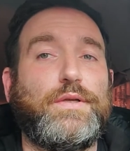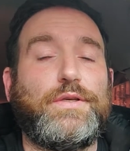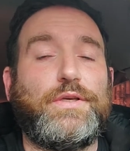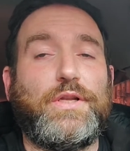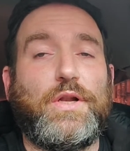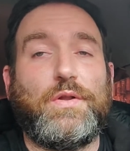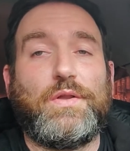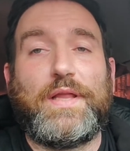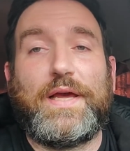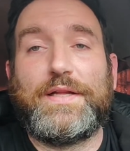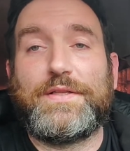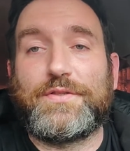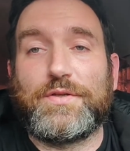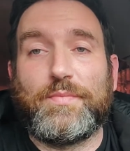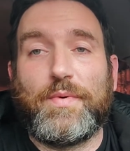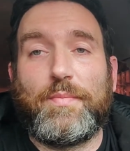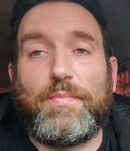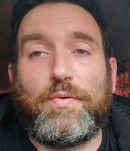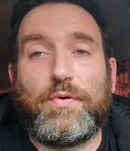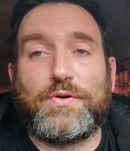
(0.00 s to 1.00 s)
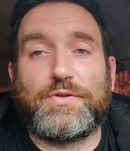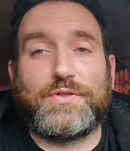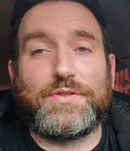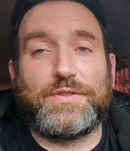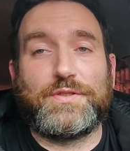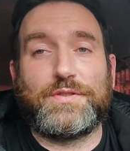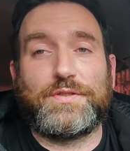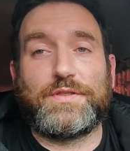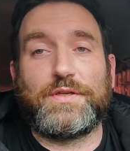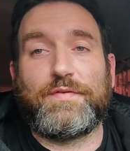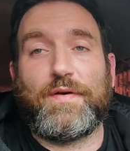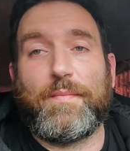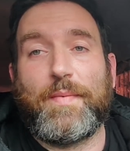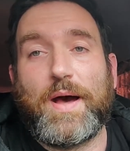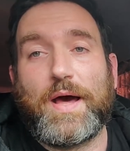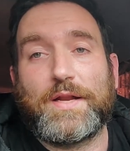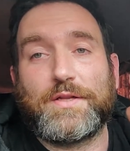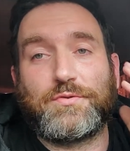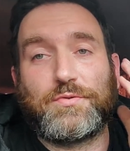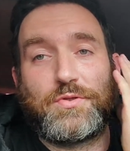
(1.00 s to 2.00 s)
late-term abortions, if I'm
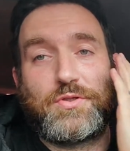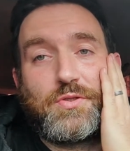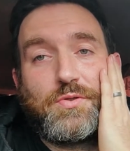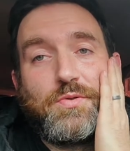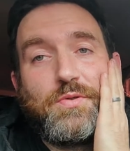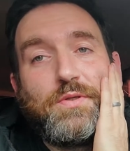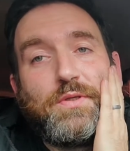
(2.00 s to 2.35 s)
honest with you.